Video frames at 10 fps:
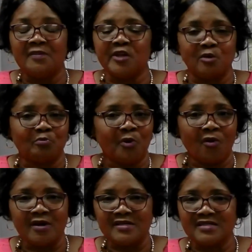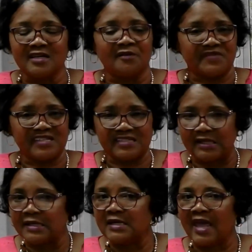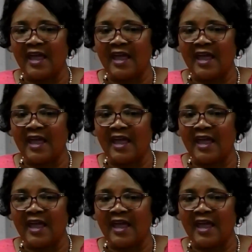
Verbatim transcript: the importance of sitting